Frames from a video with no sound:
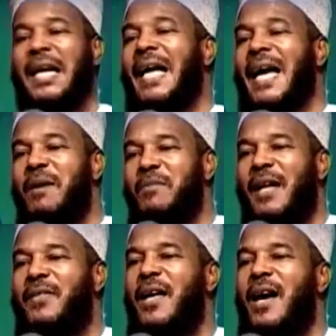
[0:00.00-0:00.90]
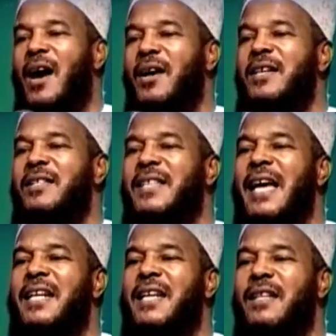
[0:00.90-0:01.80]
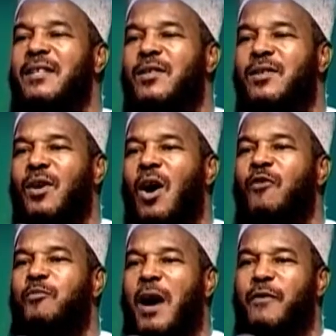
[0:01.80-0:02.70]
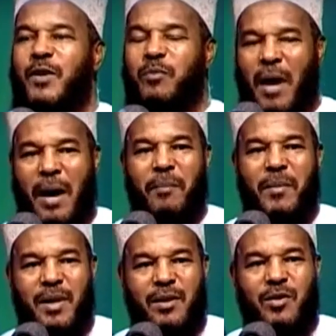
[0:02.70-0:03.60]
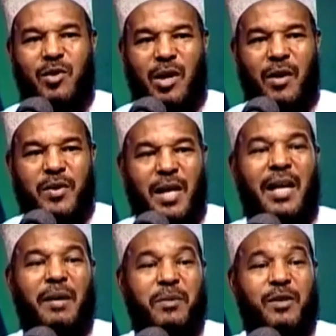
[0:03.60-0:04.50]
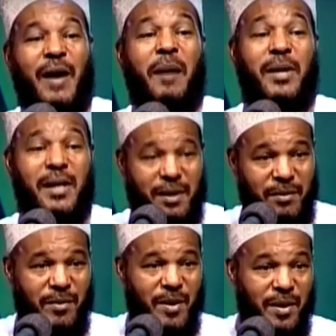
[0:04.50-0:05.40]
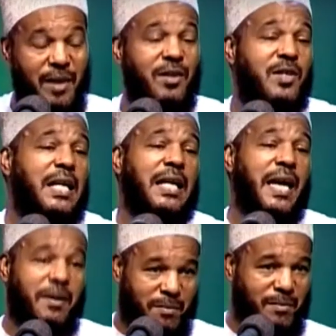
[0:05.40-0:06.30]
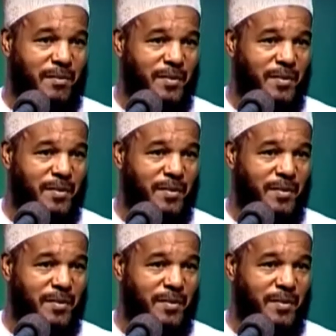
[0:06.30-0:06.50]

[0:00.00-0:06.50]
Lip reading: the claim that they are descendants of Prophet Muhammad's family. This is the claim.